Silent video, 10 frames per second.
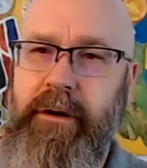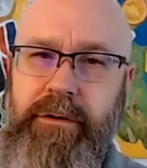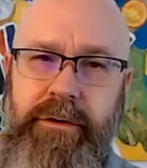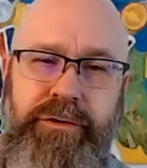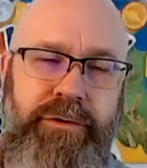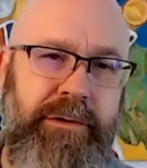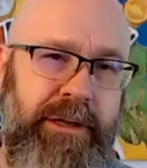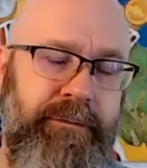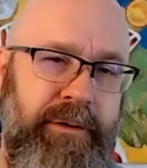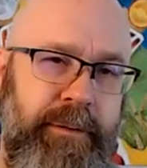our cultural
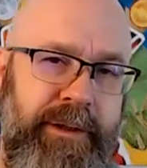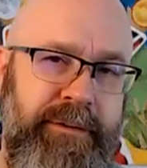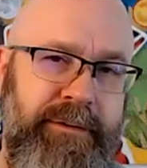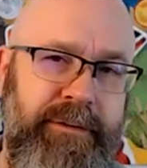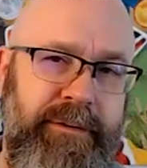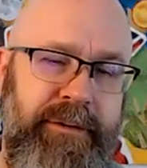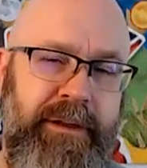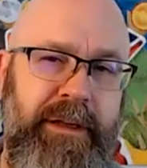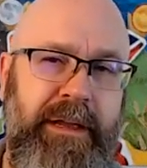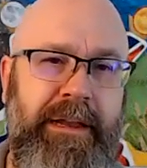influence,
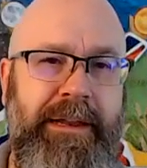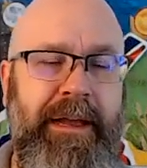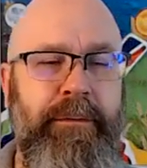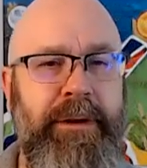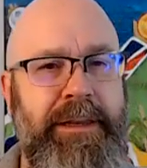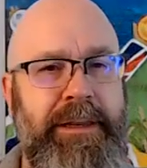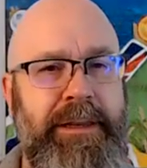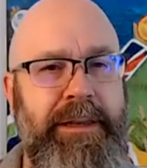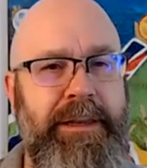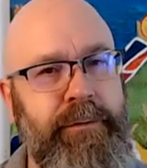and now we
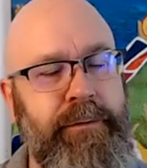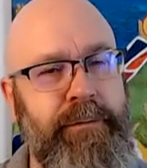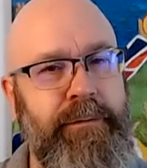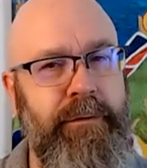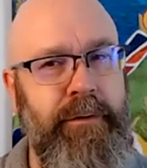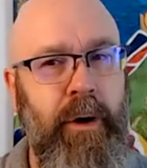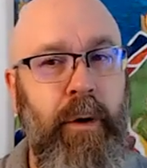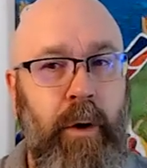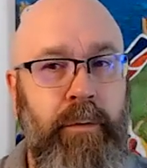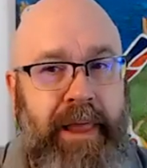need to
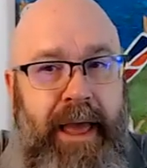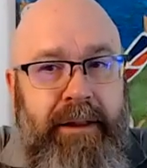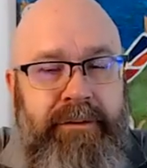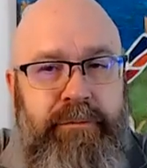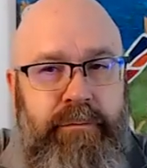own that, just